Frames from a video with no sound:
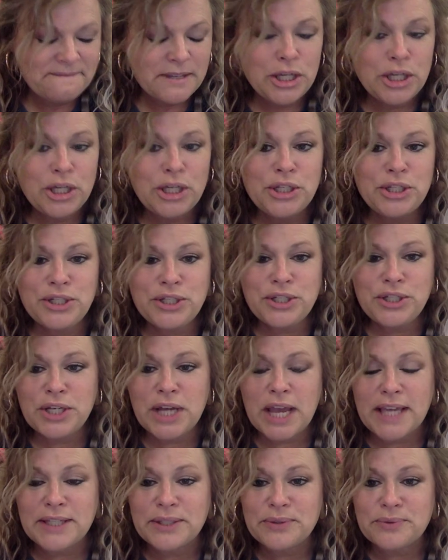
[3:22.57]
Sh
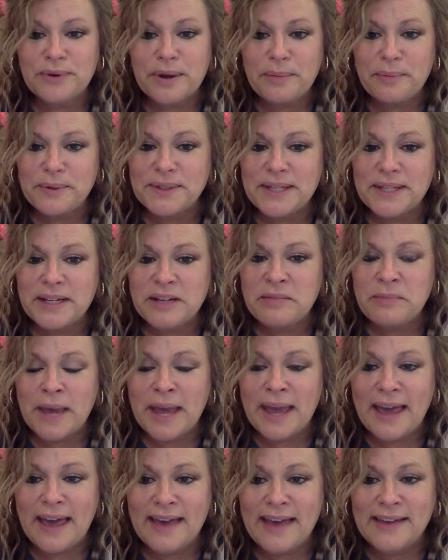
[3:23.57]
is represented
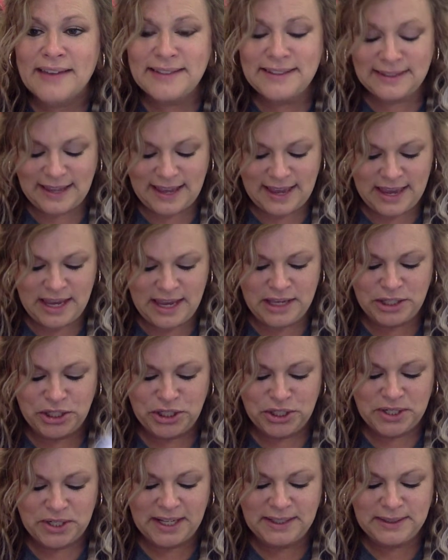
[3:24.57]
by
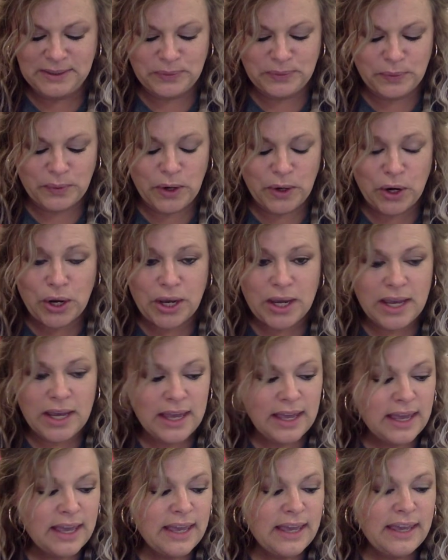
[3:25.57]
SH. Nice work.
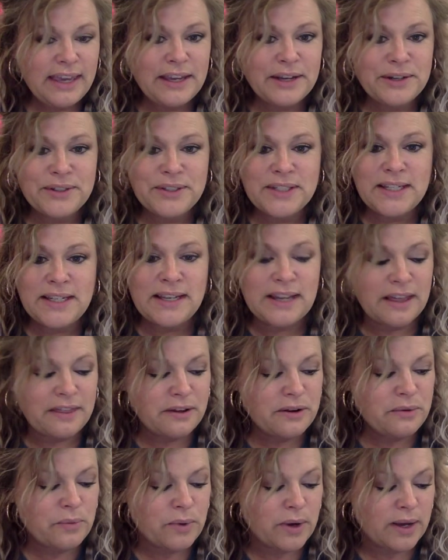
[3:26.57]
Here's
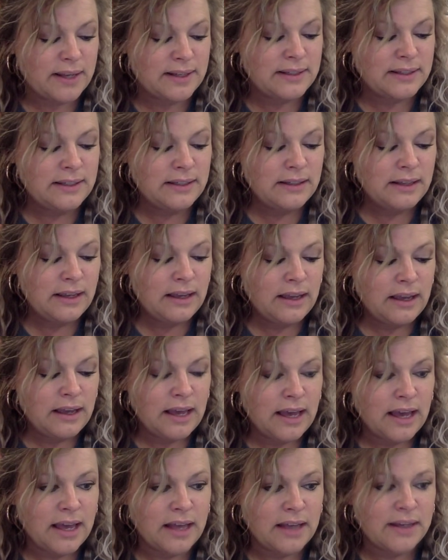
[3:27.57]
another one,
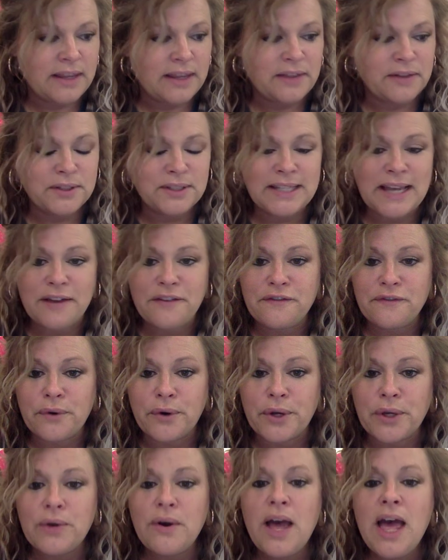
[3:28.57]
another sound for
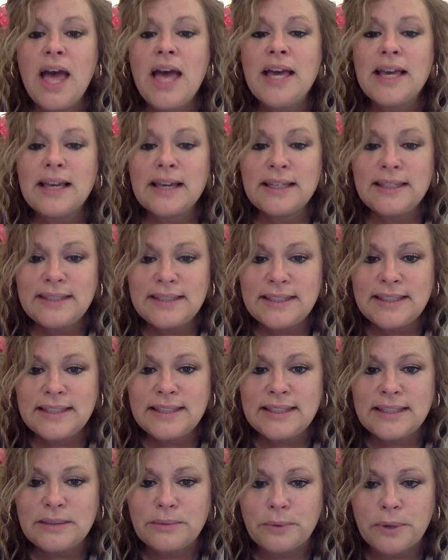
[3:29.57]
you.
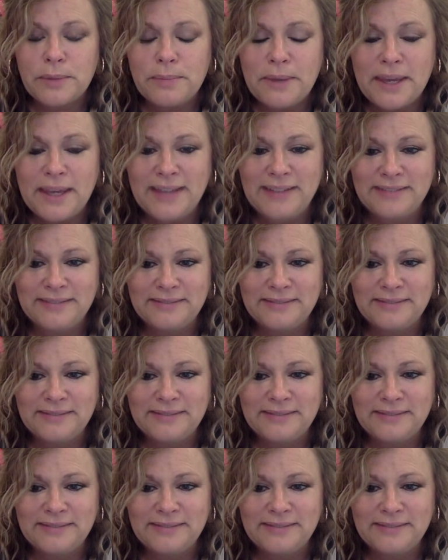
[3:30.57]
Ks. Repeat.